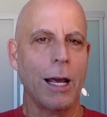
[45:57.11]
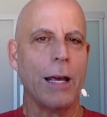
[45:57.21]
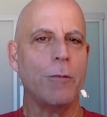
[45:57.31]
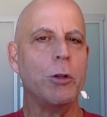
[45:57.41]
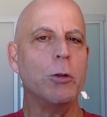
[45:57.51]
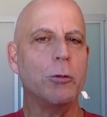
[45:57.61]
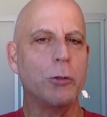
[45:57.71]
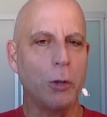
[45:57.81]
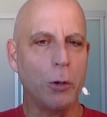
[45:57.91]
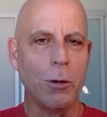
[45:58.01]
If you
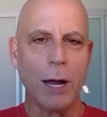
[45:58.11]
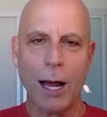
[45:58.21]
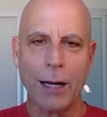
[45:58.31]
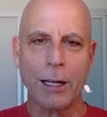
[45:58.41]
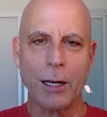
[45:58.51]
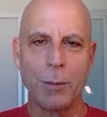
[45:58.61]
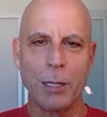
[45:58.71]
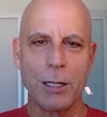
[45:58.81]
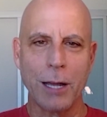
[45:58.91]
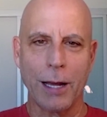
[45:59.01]
do not get them
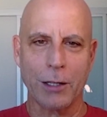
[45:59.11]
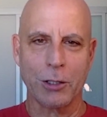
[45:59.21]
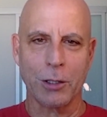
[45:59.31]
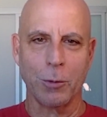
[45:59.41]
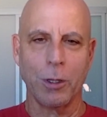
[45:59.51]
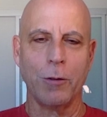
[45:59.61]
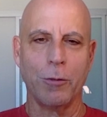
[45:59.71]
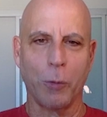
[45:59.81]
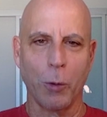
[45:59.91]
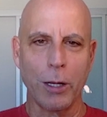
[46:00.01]
into action within
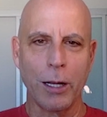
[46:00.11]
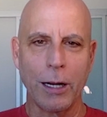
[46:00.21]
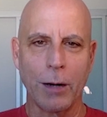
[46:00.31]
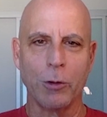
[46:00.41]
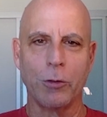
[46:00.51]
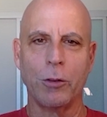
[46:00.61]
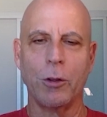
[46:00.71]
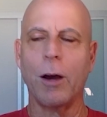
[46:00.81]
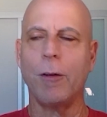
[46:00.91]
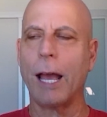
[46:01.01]
48 hours,
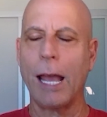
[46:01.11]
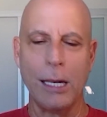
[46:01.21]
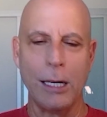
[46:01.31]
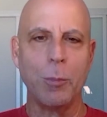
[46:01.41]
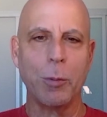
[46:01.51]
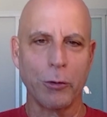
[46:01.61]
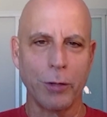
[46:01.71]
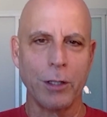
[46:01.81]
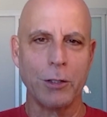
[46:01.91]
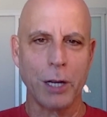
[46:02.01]
you have an
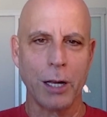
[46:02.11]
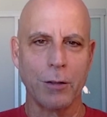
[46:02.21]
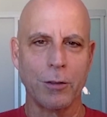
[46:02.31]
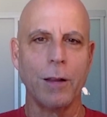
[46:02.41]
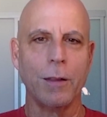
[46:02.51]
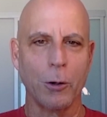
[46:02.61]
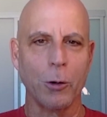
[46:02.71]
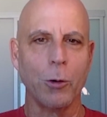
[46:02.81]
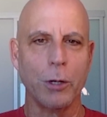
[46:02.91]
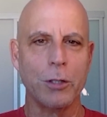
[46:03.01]
80% chance that they're
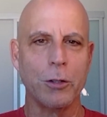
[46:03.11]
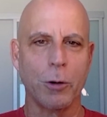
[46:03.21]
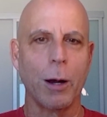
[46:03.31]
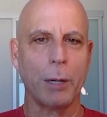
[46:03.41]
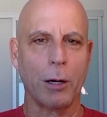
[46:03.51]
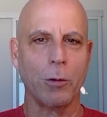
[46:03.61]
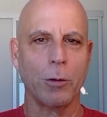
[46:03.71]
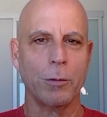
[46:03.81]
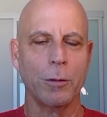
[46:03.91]
going to drop out